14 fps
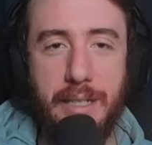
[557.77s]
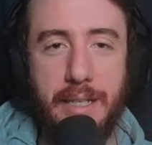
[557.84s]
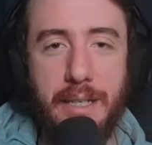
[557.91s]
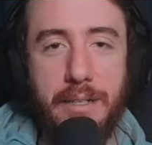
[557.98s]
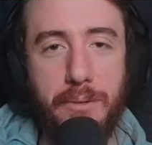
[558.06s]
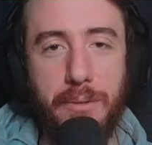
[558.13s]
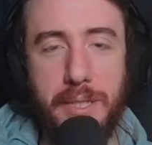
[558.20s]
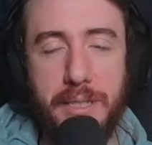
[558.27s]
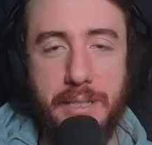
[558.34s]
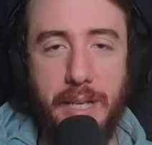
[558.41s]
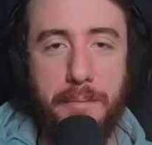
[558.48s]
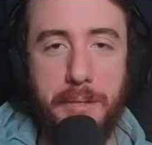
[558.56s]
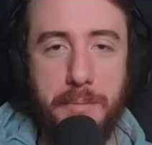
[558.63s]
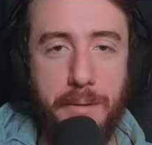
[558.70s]
increased
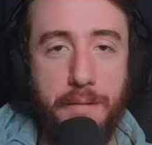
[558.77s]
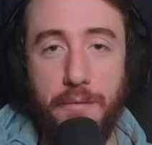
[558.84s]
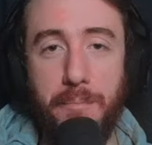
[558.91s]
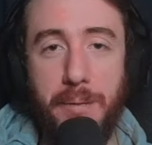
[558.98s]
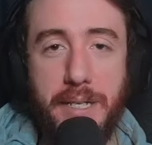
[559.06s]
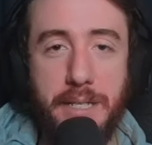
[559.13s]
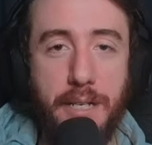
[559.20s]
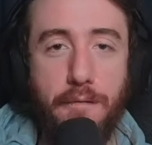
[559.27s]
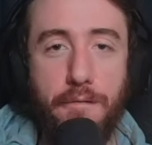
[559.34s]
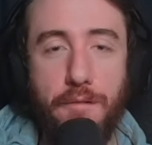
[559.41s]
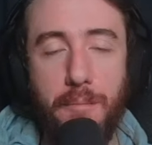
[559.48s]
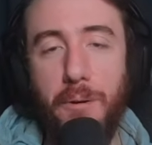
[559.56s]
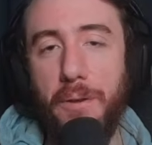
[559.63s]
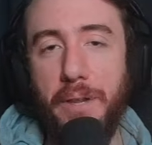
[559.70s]
damage buff for myself
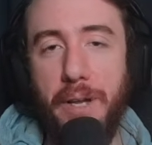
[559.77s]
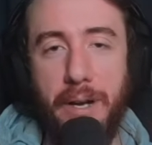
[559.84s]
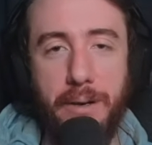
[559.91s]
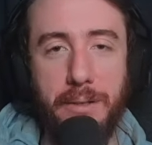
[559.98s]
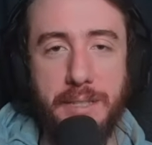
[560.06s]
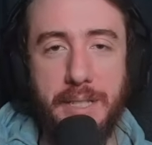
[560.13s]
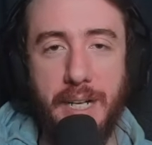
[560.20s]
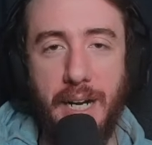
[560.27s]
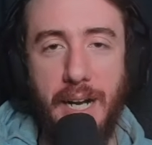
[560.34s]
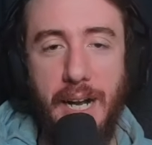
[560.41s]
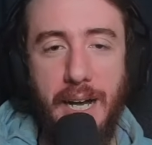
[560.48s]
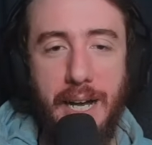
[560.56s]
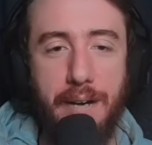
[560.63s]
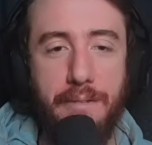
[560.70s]
from all the Heralds that I
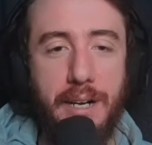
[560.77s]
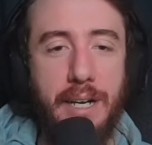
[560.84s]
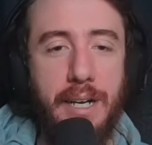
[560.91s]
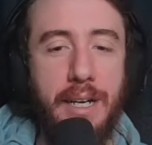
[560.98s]
have.